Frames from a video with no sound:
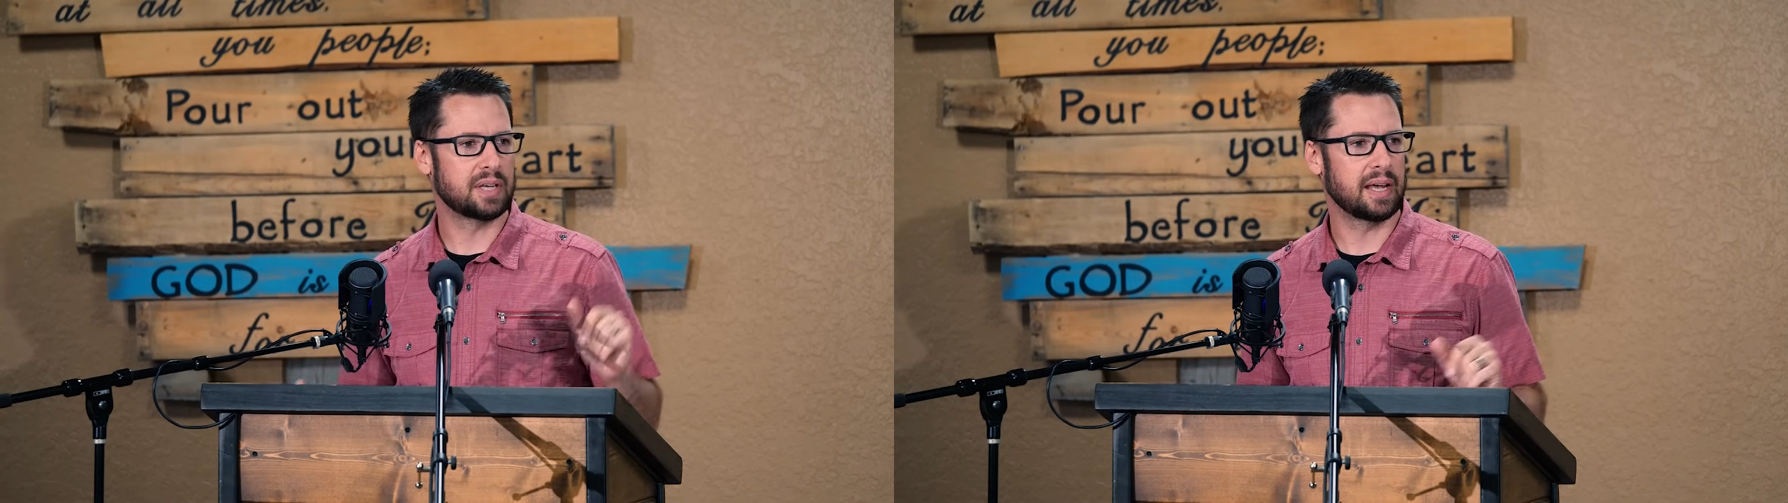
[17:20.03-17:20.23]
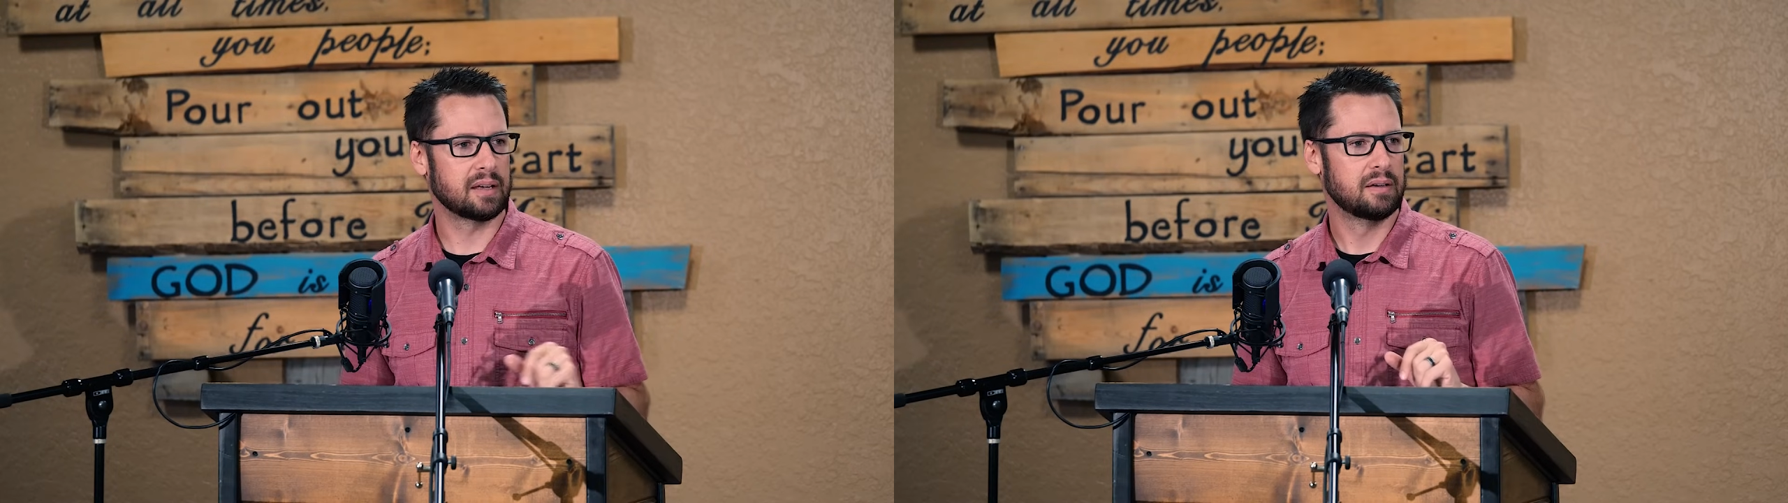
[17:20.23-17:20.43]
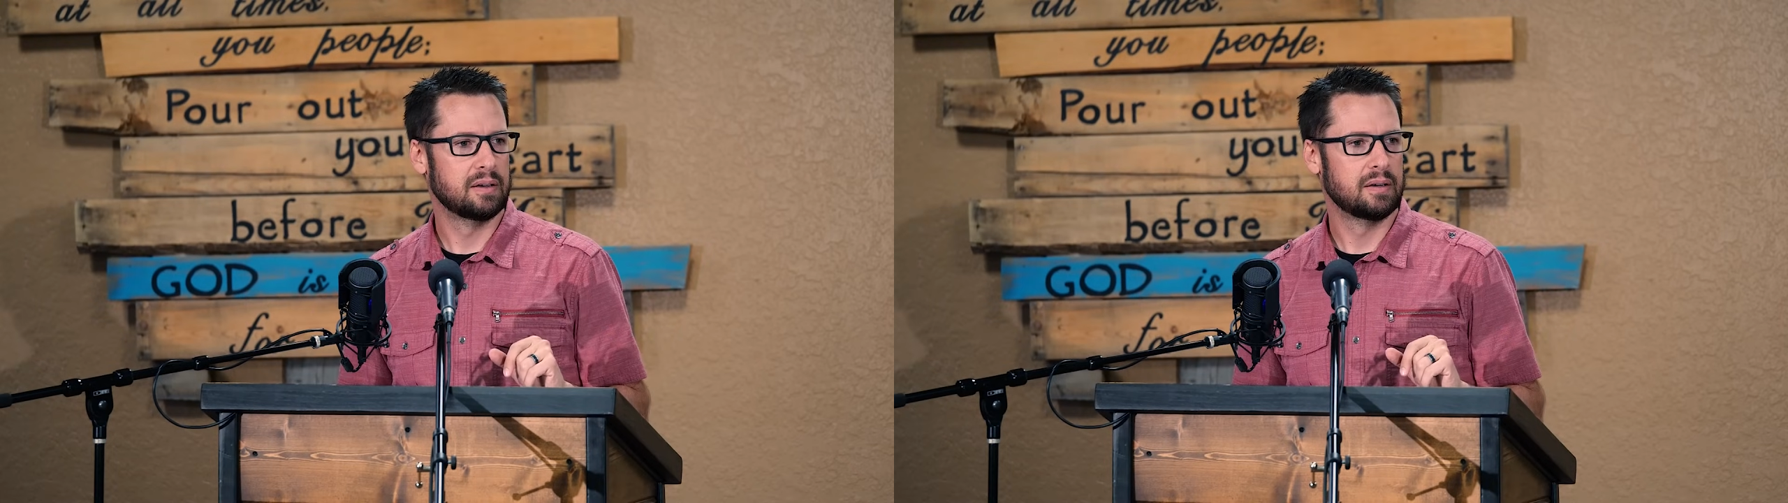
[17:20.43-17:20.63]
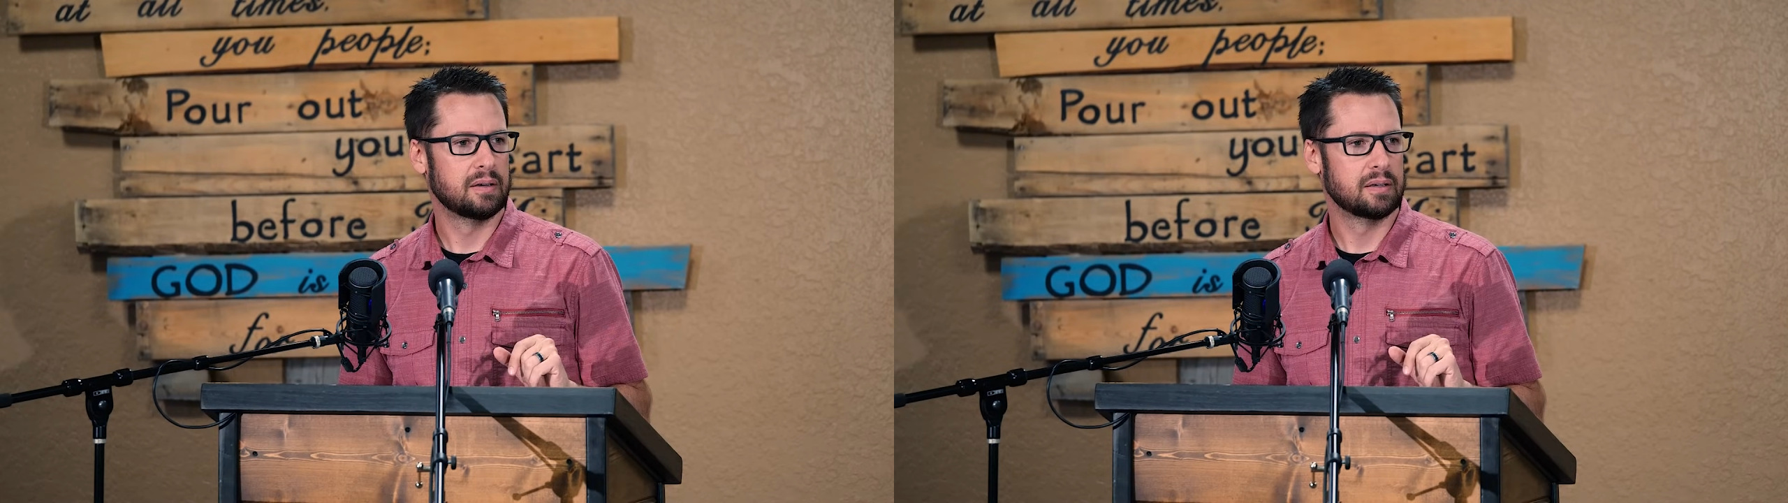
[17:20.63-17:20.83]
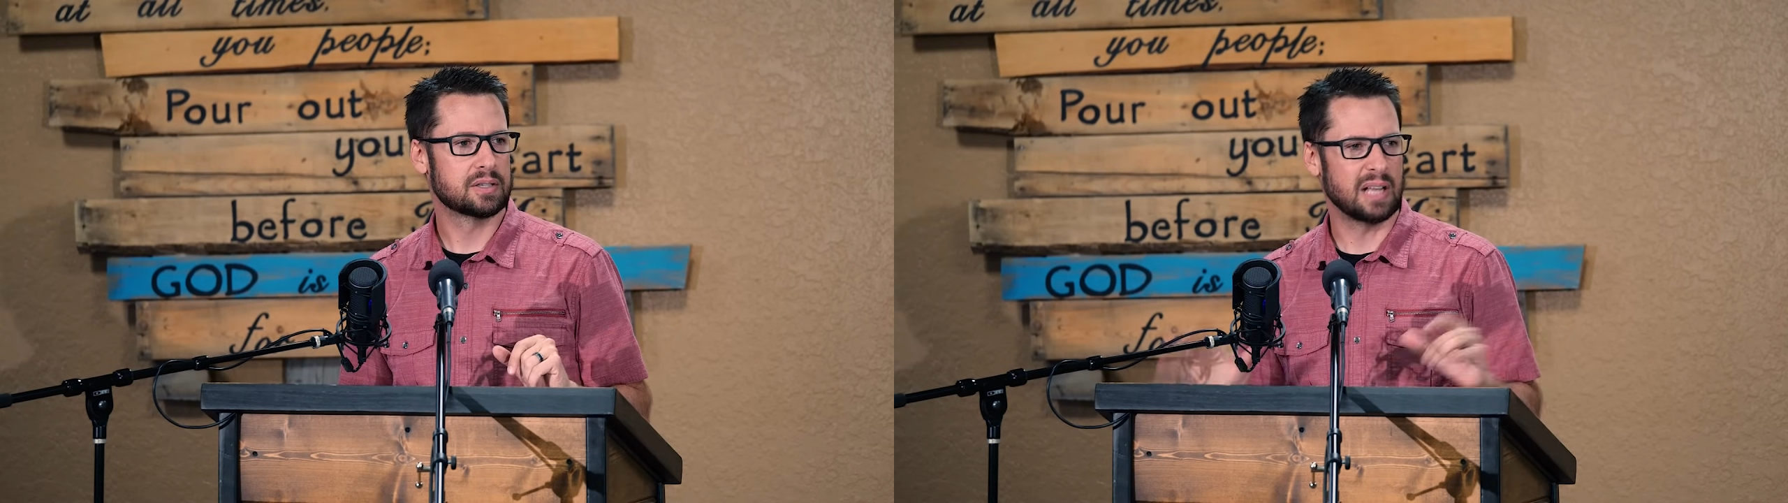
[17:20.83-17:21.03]
is saying
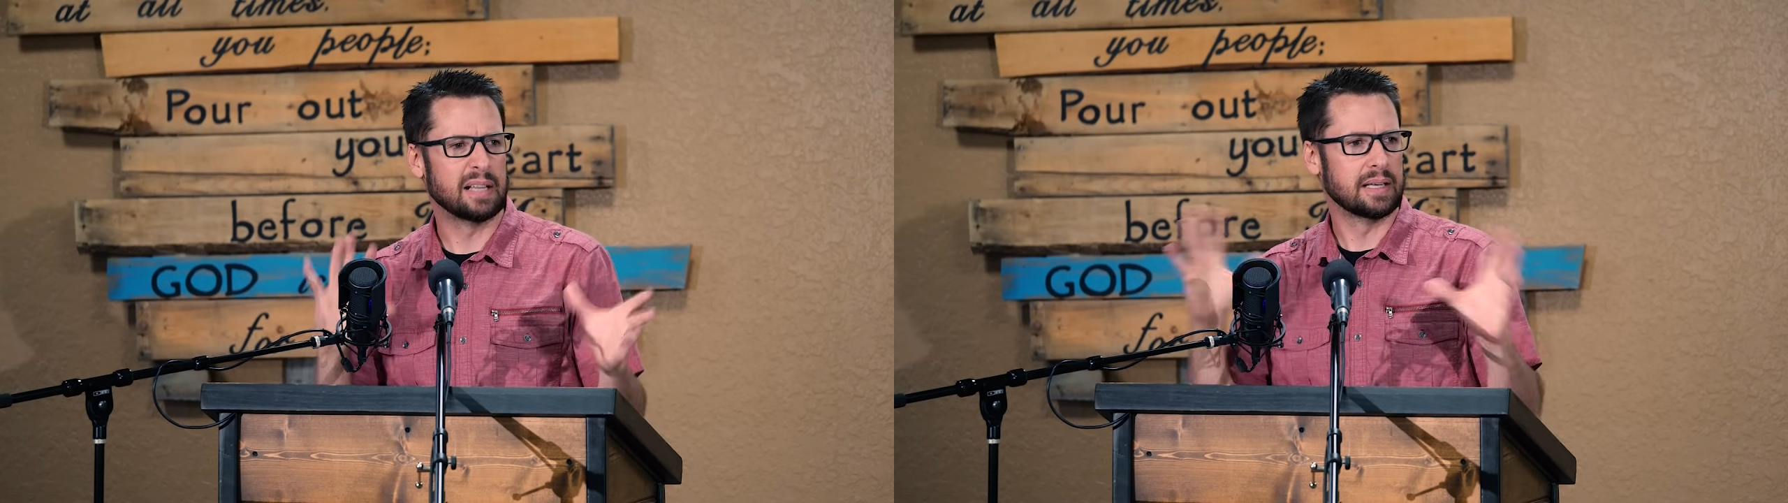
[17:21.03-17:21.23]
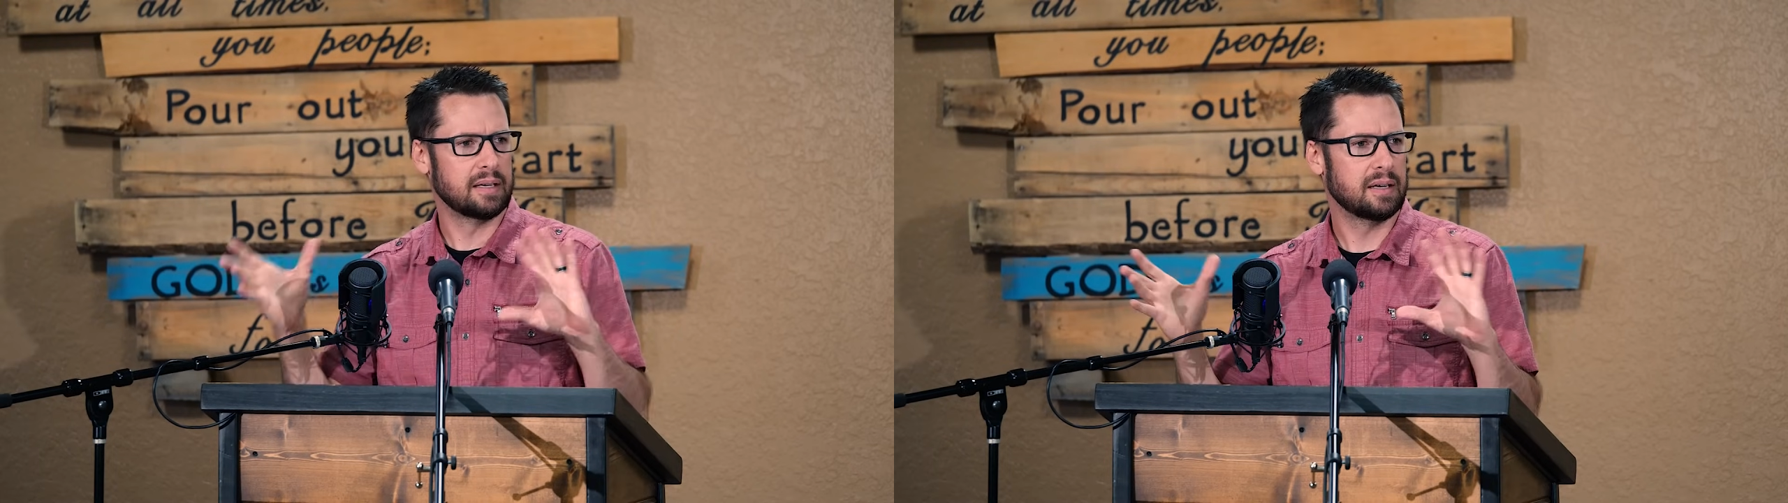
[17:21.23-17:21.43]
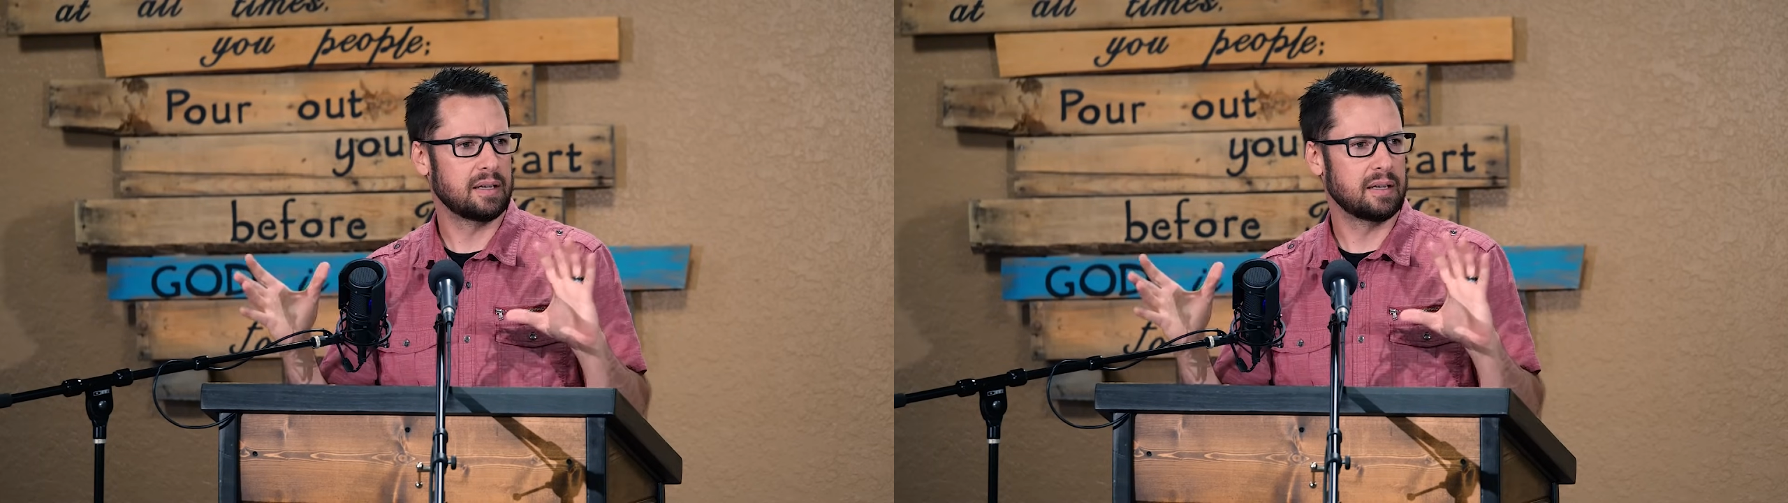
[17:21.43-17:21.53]
slightly.